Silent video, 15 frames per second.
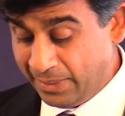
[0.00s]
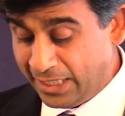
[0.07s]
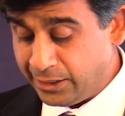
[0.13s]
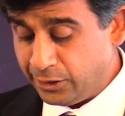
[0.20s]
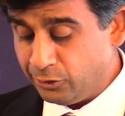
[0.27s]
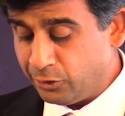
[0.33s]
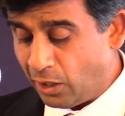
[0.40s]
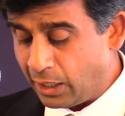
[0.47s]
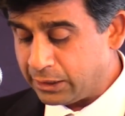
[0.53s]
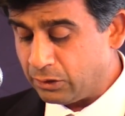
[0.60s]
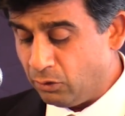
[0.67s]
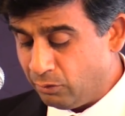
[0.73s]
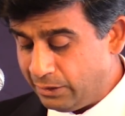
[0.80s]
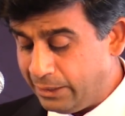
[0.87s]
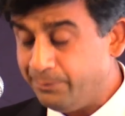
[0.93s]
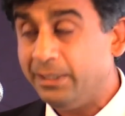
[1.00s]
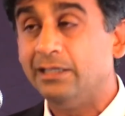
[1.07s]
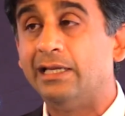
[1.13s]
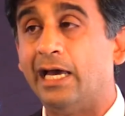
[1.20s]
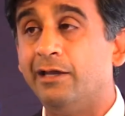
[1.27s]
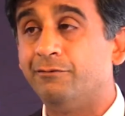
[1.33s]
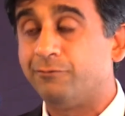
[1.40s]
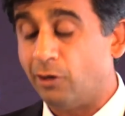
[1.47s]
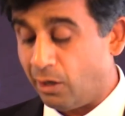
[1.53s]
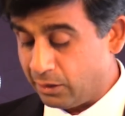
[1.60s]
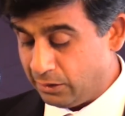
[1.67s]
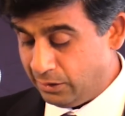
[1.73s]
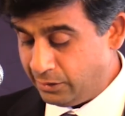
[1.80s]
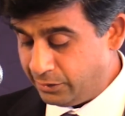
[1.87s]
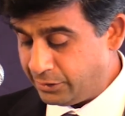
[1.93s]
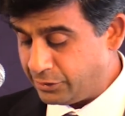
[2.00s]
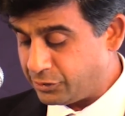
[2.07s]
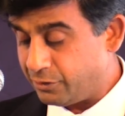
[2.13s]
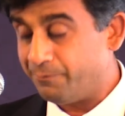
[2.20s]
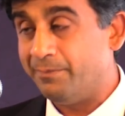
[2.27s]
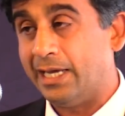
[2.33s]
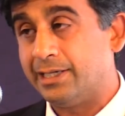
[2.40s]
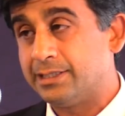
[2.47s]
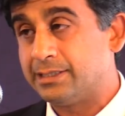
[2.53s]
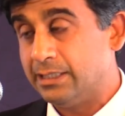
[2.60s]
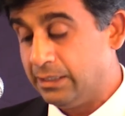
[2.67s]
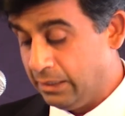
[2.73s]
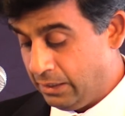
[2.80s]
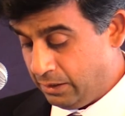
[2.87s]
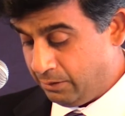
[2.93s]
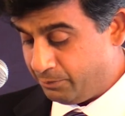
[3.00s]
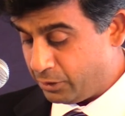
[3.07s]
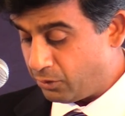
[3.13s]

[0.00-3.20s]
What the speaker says: May you not only be lifelong learners of medicine,